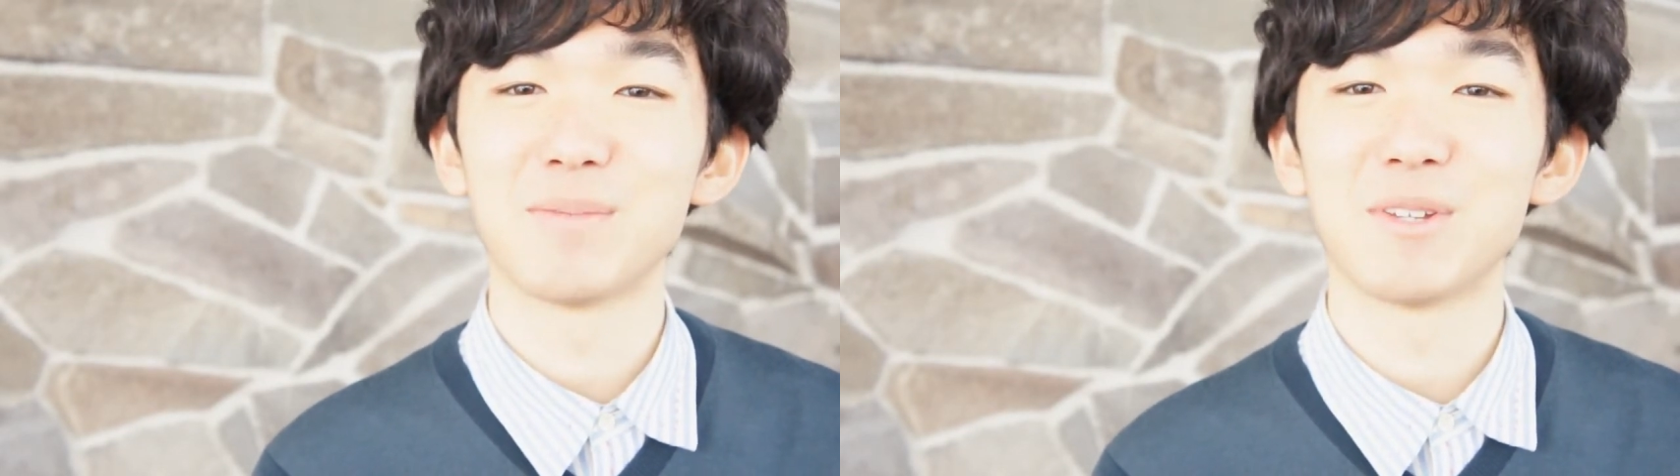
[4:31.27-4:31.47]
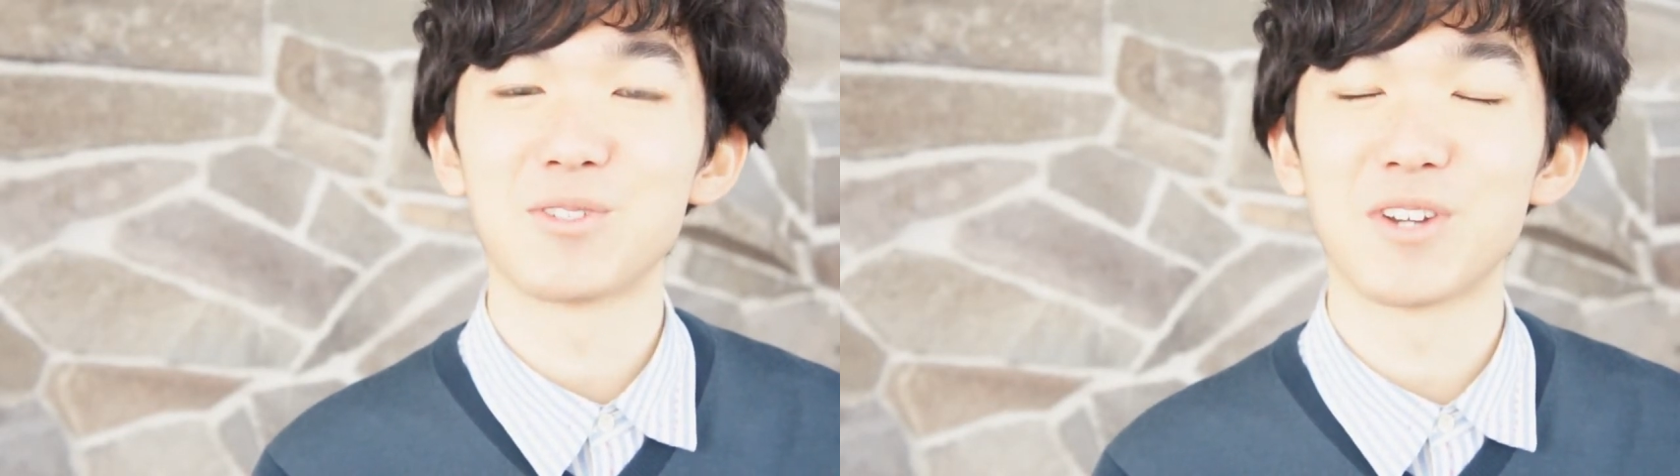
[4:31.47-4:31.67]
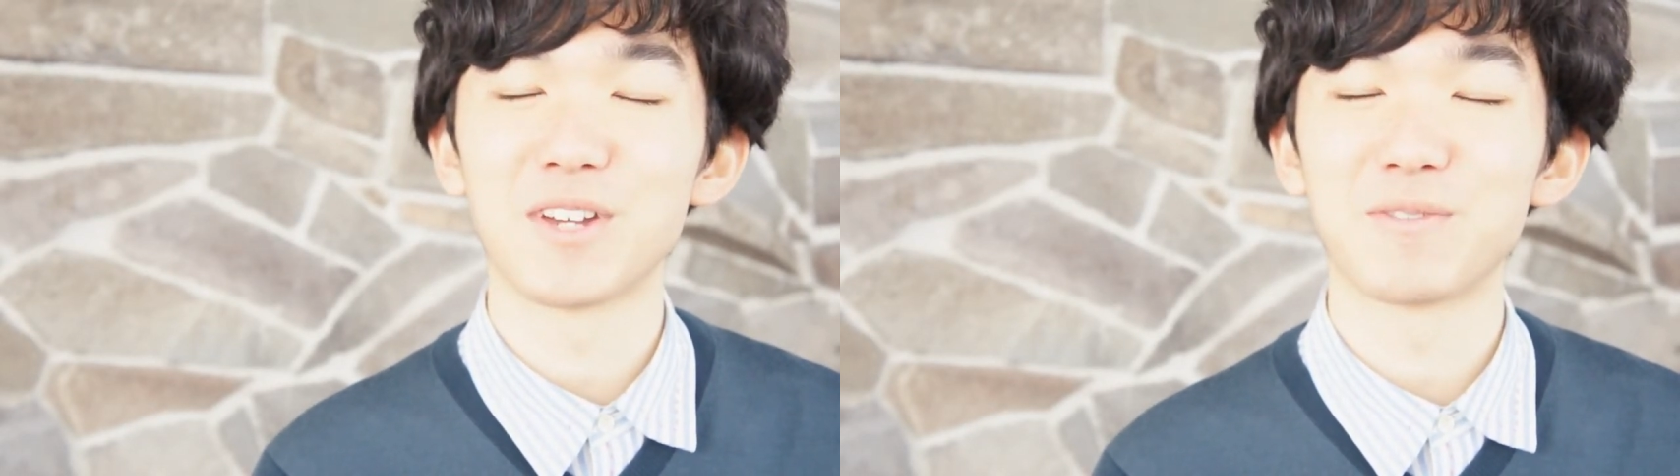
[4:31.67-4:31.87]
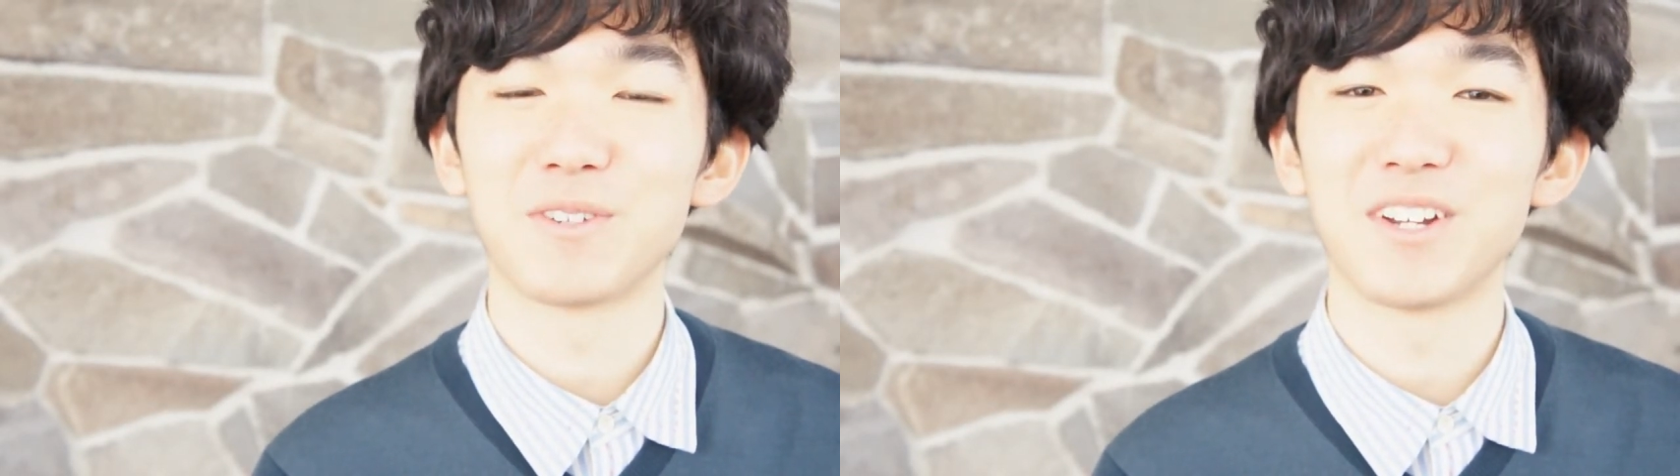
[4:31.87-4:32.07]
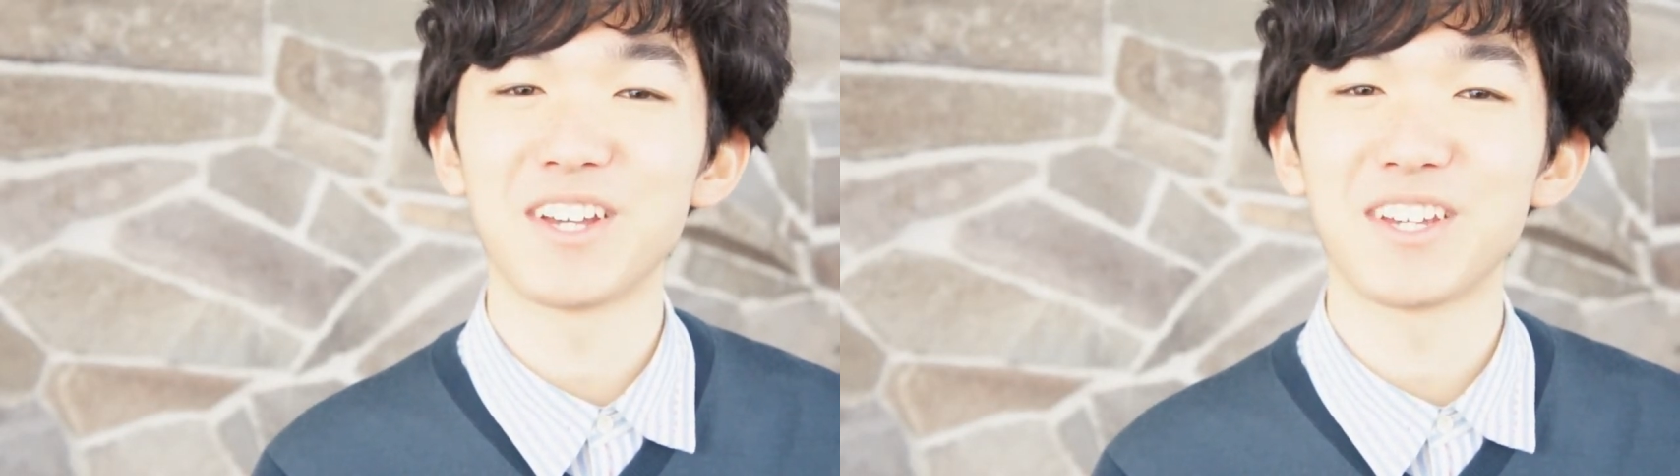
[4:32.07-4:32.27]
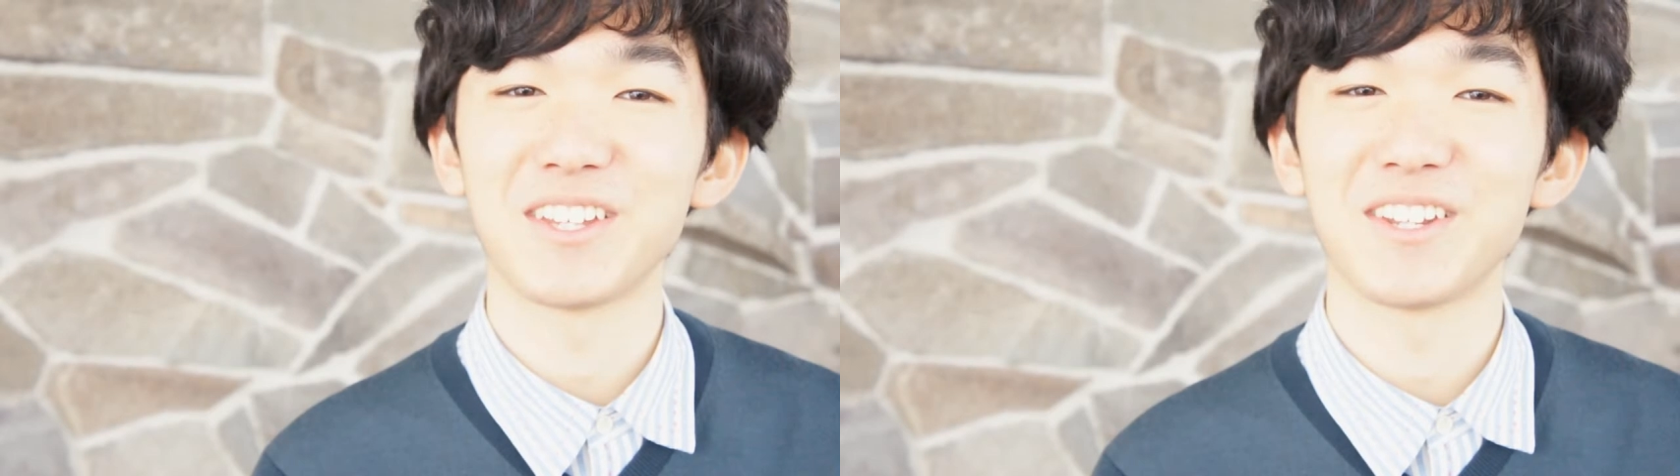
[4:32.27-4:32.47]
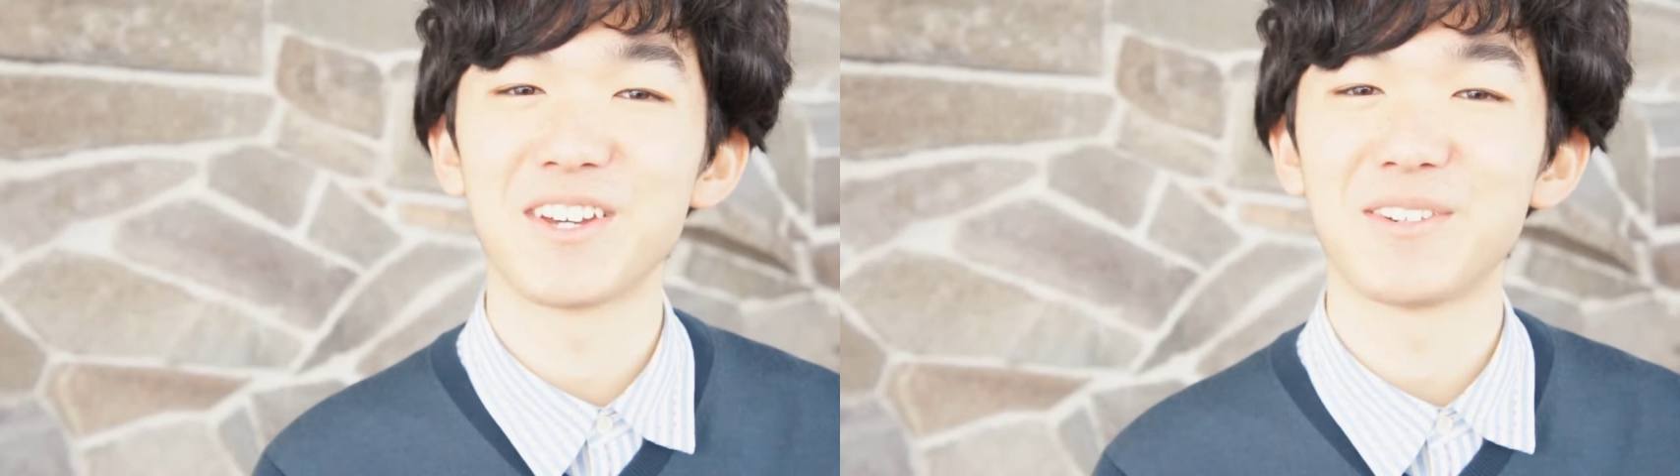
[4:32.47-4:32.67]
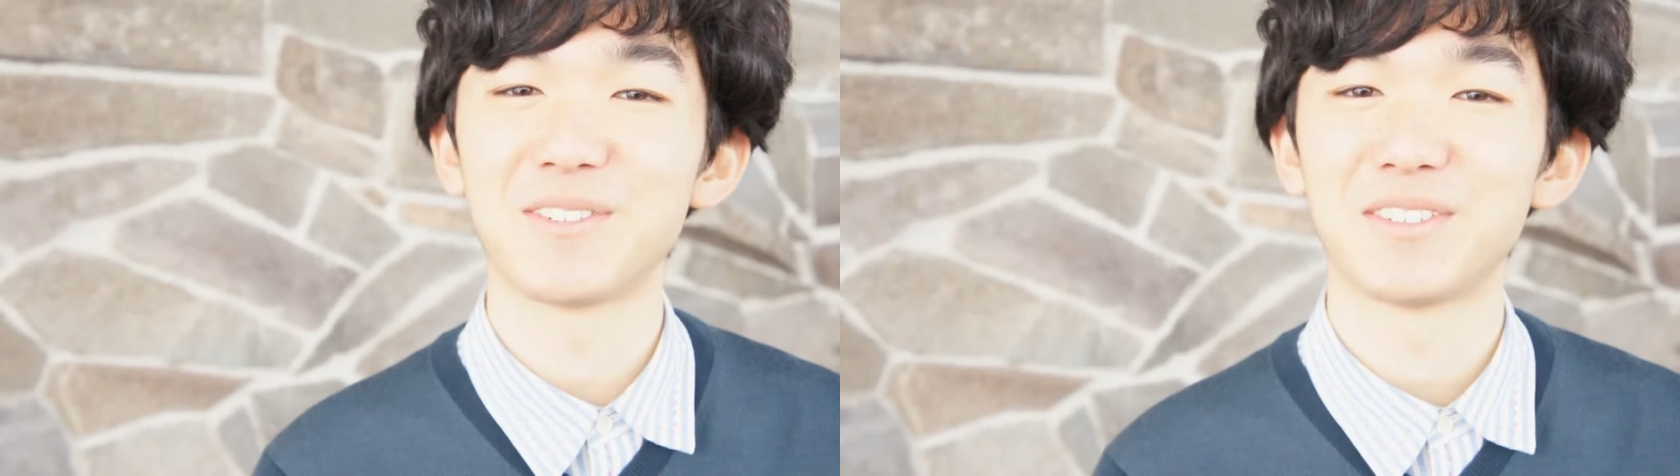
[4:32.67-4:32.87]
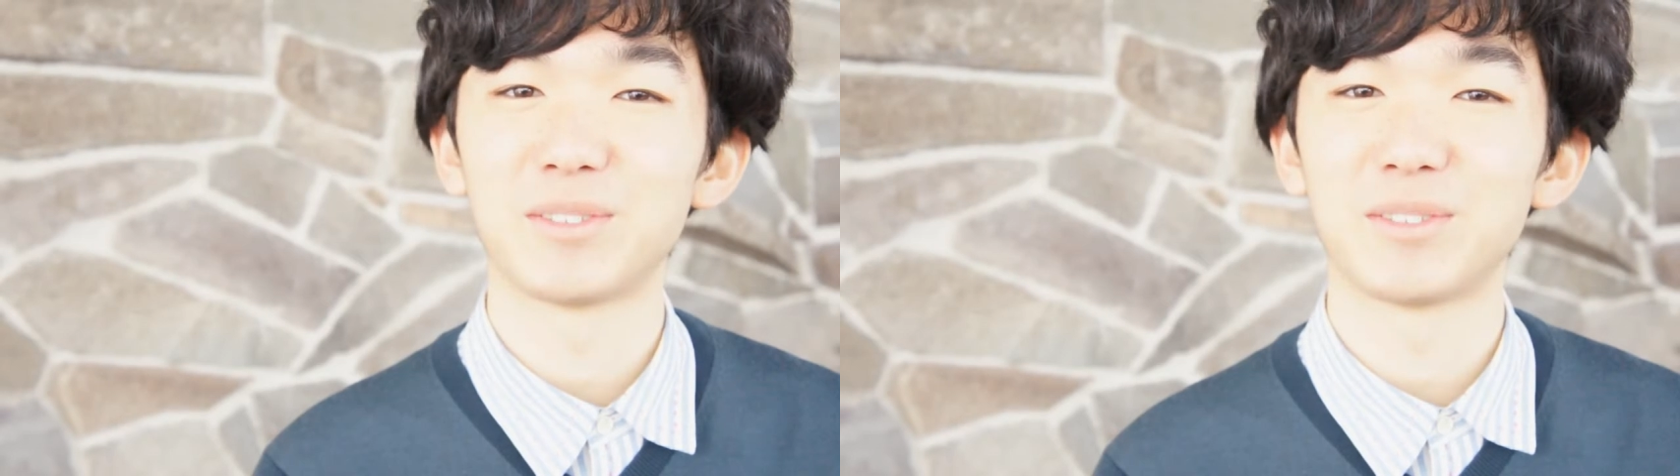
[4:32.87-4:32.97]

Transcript: He's been trying for a decade now.